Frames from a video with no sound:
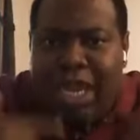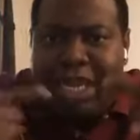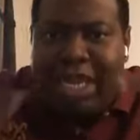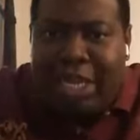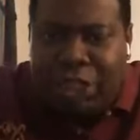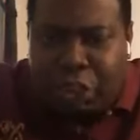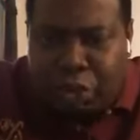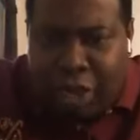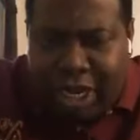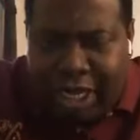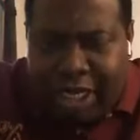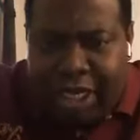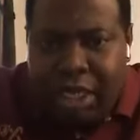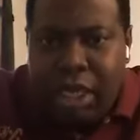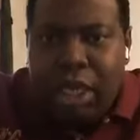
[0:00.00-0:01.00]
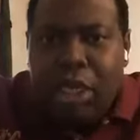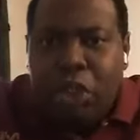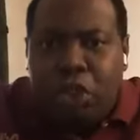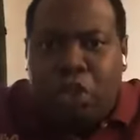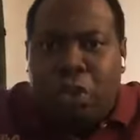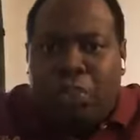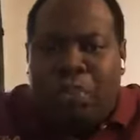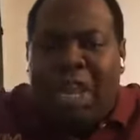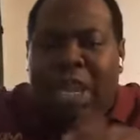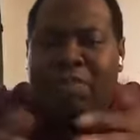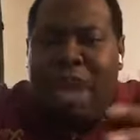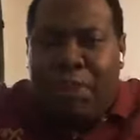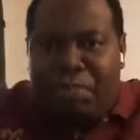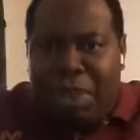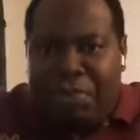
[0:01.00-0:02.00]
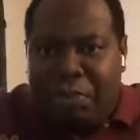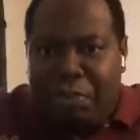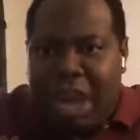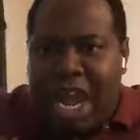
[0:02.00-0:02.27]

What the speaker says: network to pay my people.